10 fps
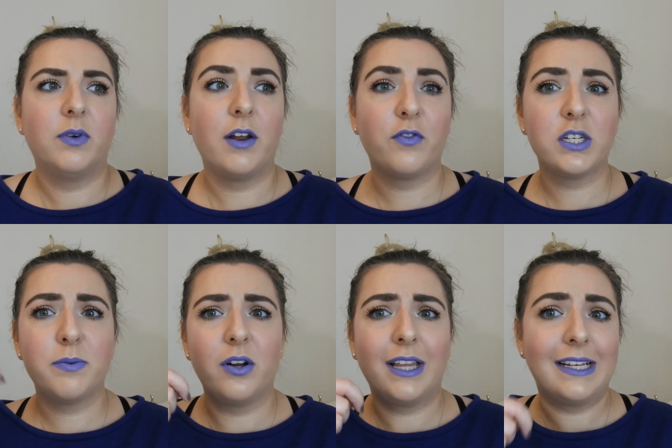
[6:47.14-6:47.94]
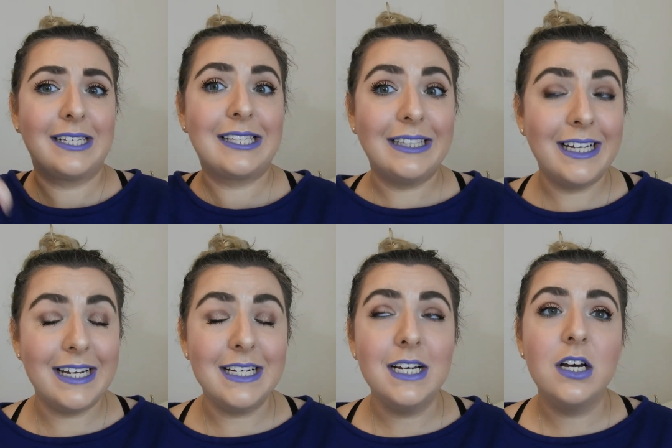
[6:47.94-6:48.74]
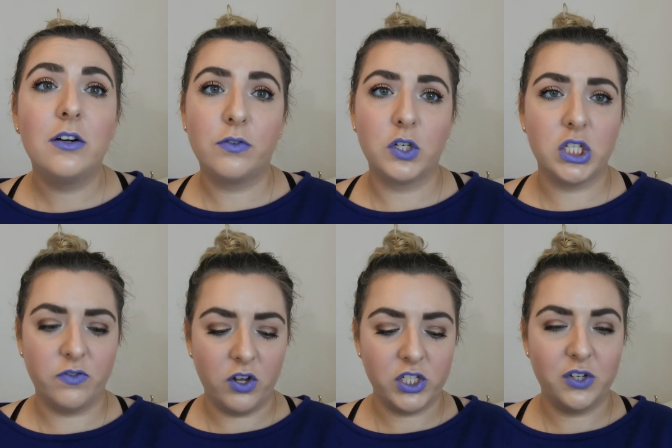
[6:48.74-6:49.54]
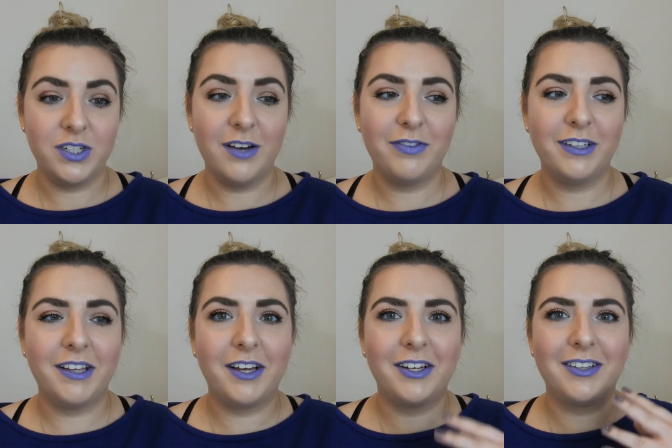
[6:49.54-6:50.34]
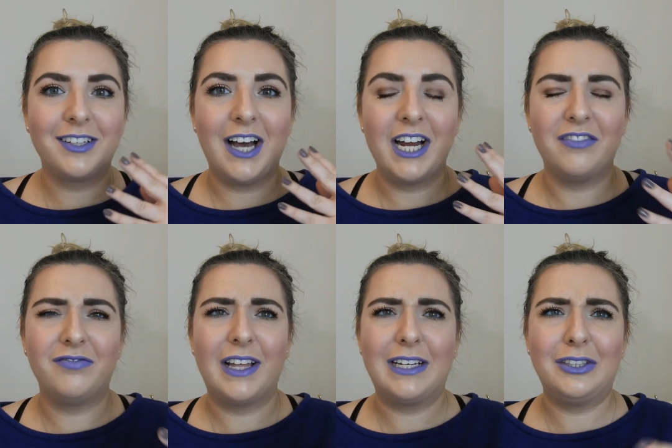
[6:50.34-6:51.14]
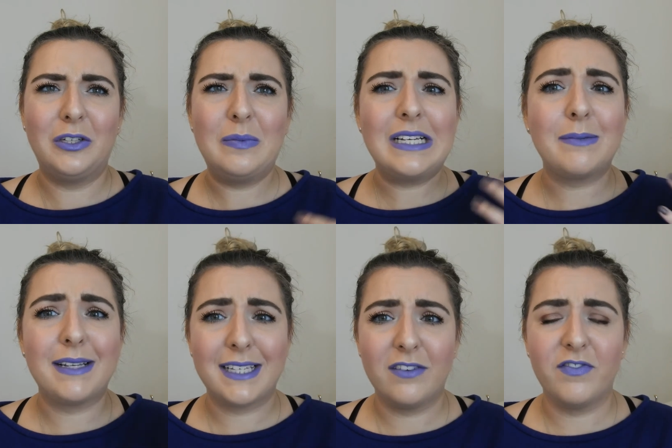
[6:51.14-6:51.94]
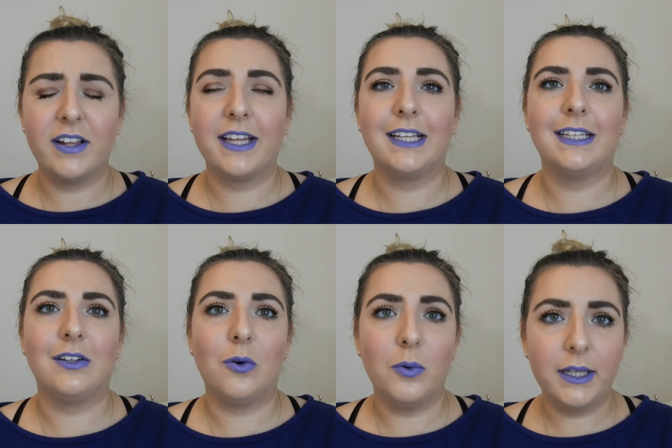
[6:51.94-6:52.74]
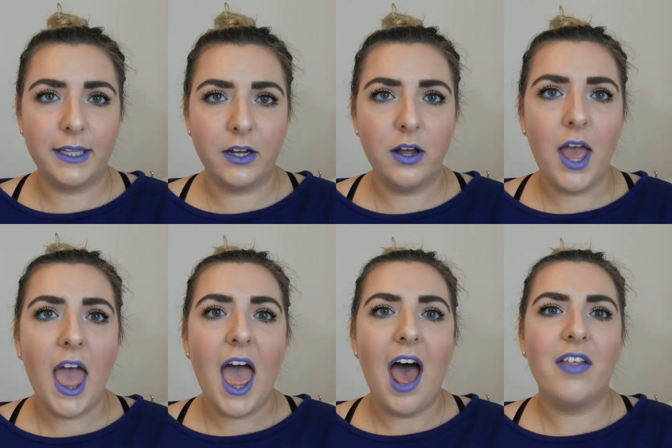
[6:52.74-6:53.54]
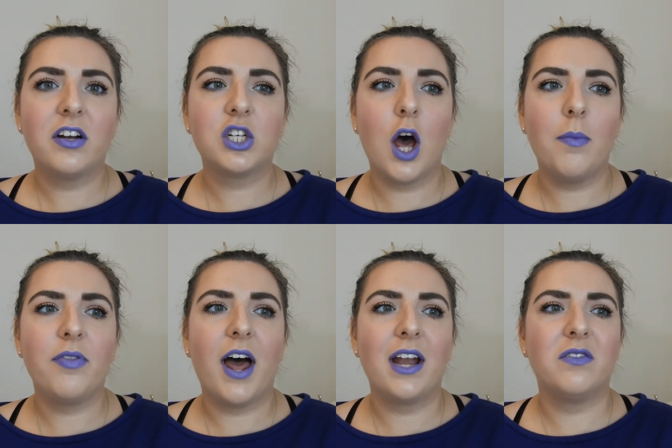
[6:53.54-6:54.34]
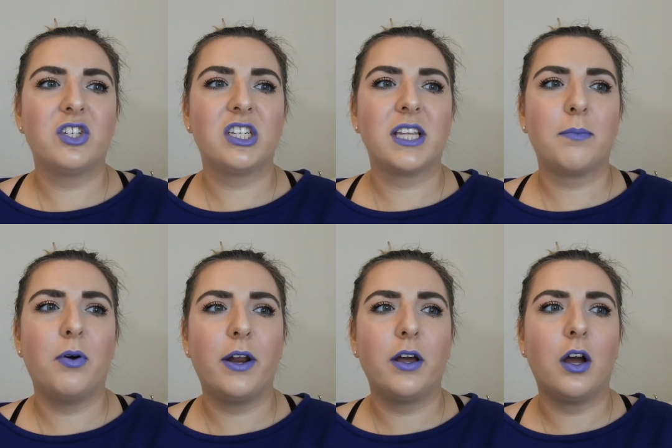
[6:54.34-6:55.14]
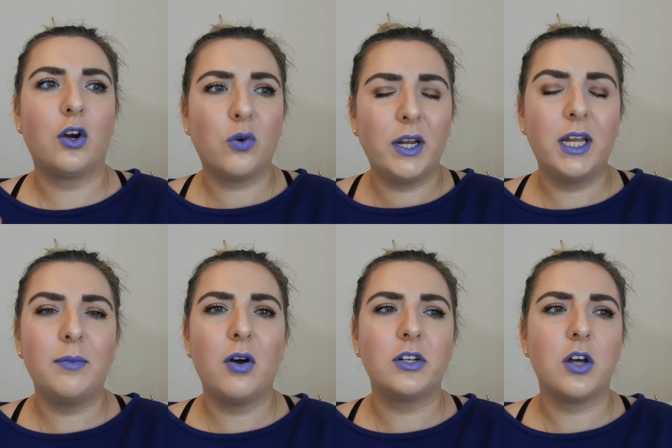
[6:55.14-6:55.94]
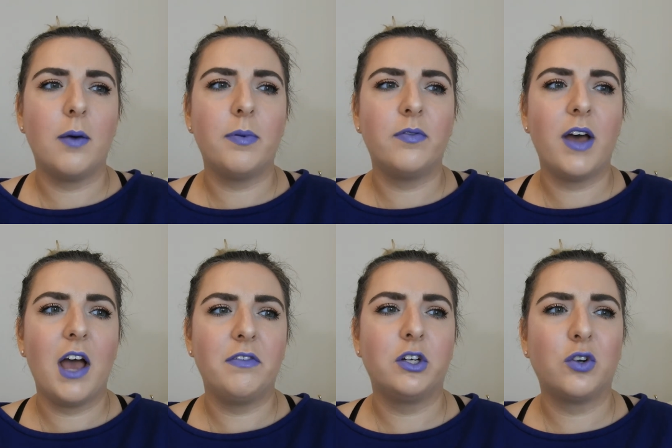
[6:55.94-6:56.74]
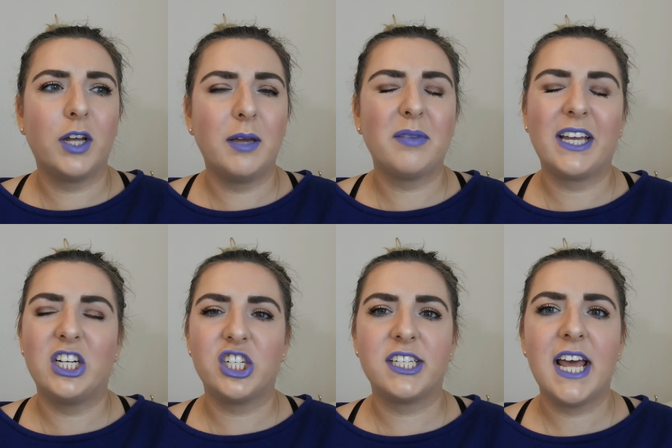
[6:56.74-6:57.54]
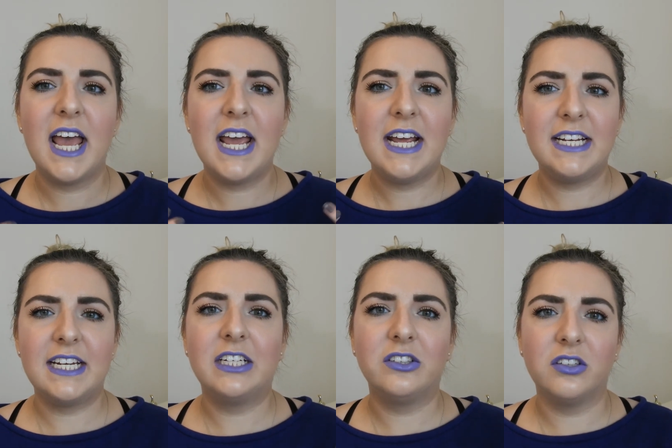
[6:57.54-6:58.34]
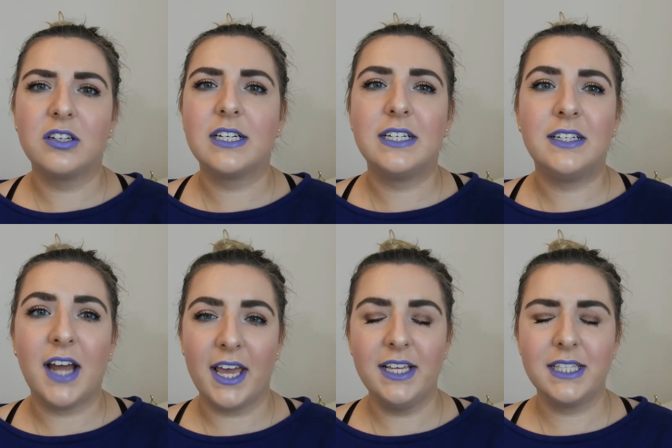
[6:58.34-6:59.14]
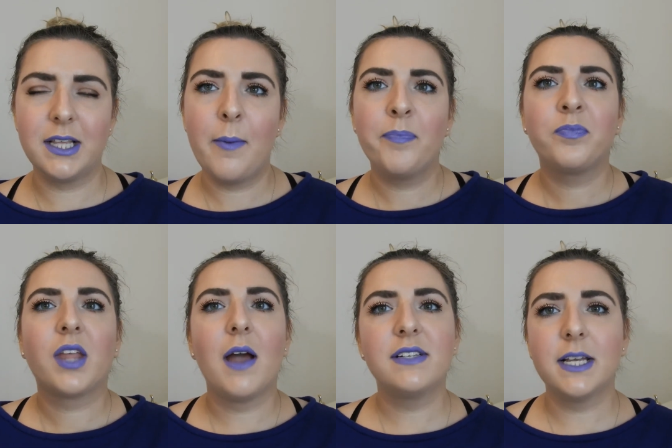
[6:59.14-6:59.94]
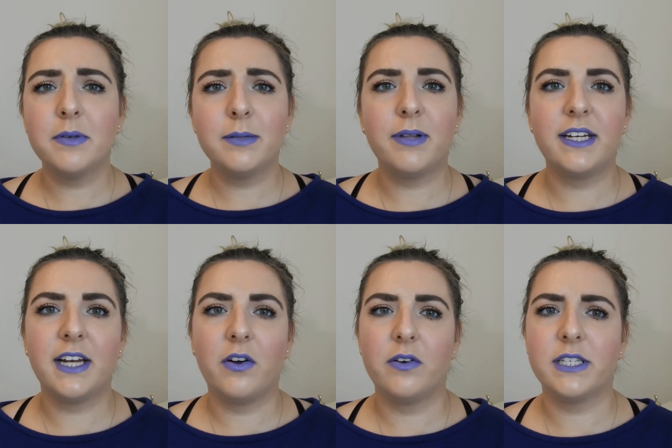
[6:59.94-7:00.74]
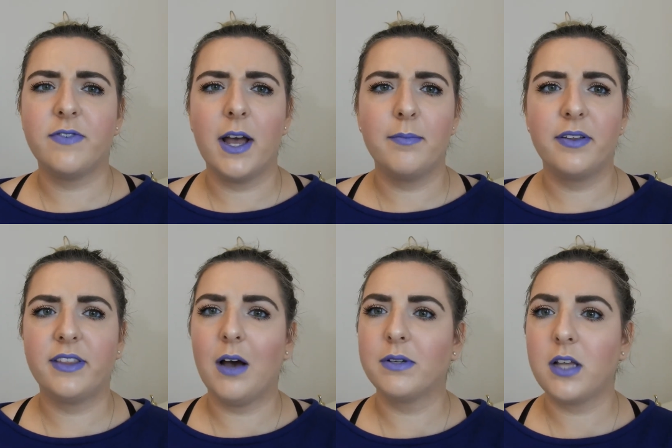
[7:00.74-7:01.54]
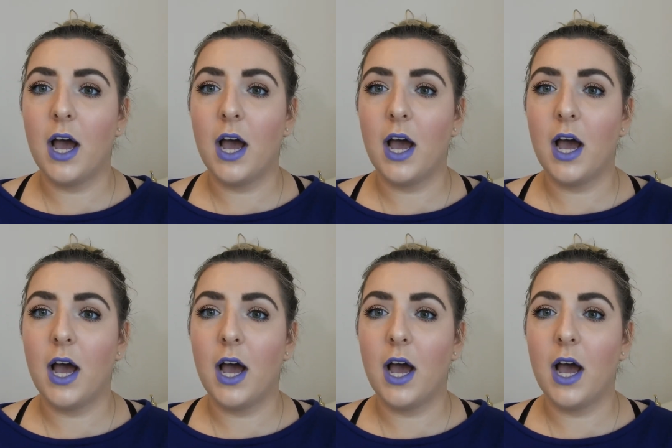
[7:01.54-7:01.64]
when I first put it on, like slid first of all, so definitely like kind of like luminous. My skin felt like a little oily, and then on top of that it was just like putting a cream on top of a heavy cream. Like it just, it didn't look nice. I was able to blend it out and it was fine, but that was